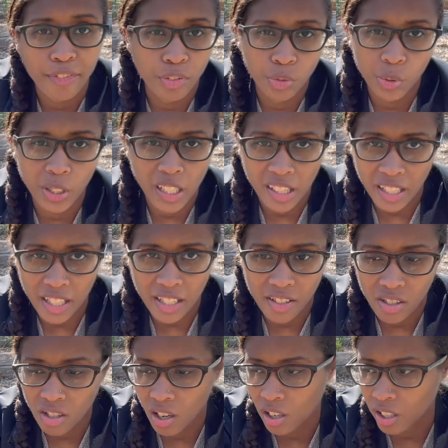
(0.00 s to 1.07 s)
of one of
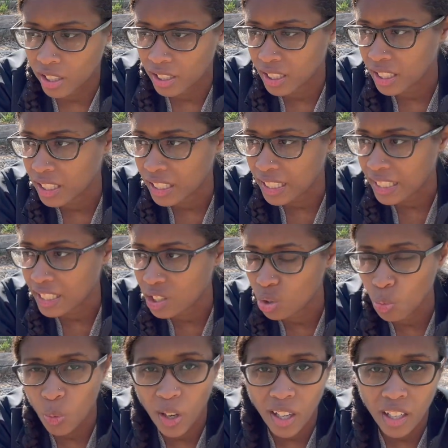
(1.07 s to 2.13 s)
these on each
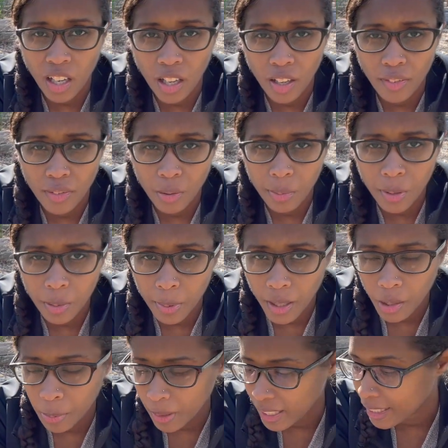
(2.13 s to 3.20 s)
one of the
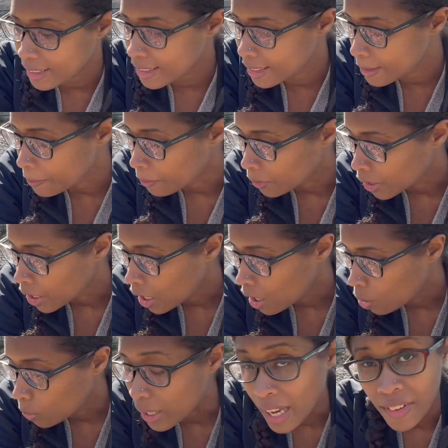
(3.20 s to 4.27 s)
blueberry plants.
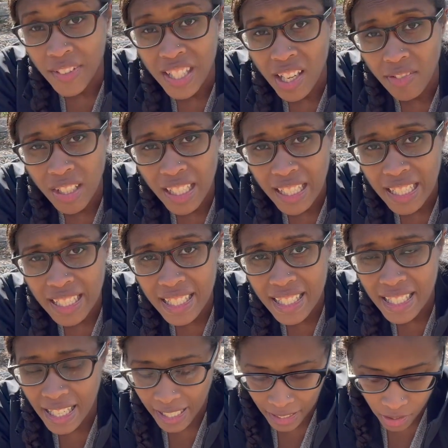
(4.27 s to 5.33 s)
We have 7 of
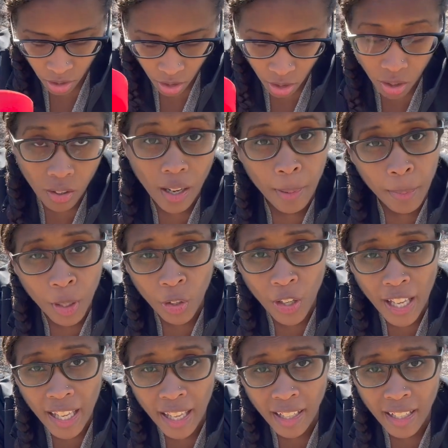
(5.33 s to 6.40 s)
these, and so I'm going to go
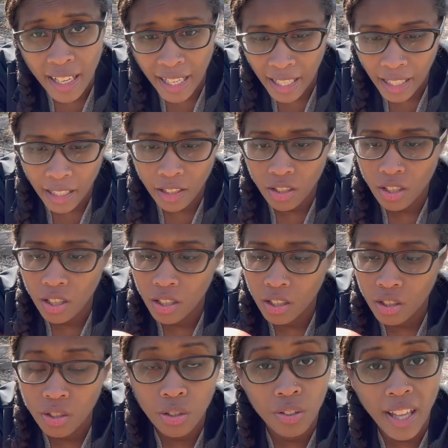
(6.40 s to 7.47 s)
ahead and
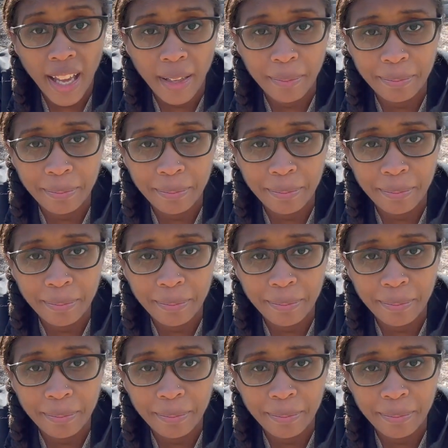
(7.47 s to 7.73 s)
do that.